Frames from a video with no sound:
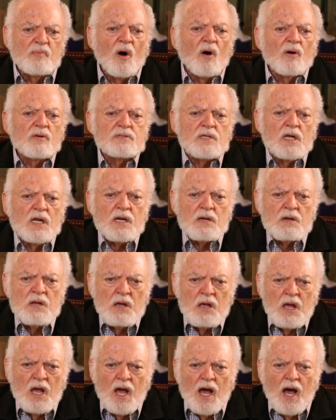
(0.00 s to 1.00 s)
Paul said,
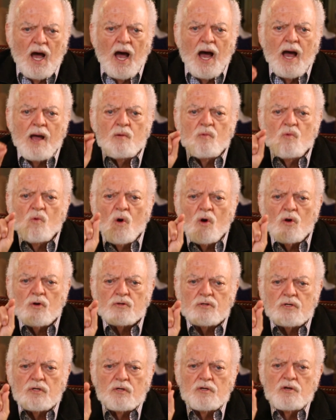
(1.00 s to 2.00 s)
I
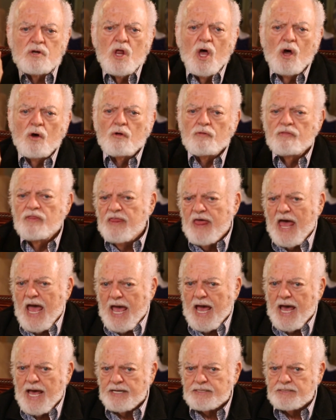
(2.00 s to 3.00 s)
want to know
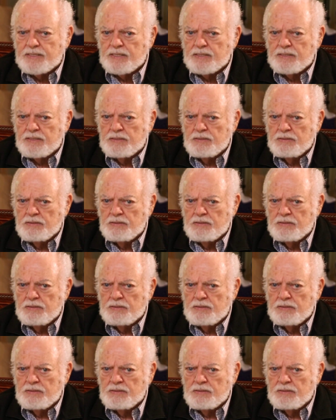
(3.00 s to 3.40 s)
that